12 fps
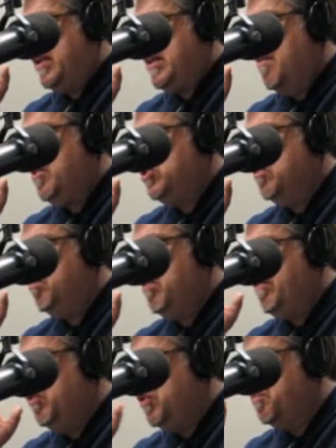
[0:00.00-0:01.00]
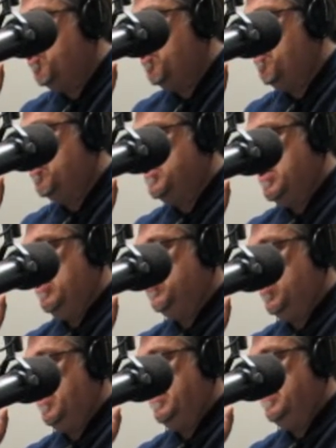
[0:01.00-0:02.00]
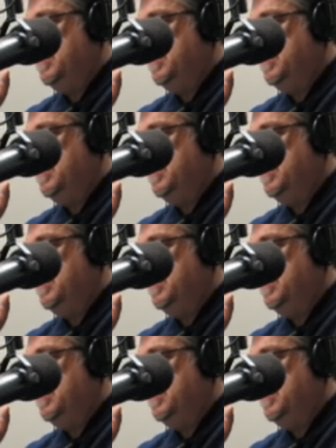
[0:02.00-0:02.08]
How much, if you were to put a percentage on it?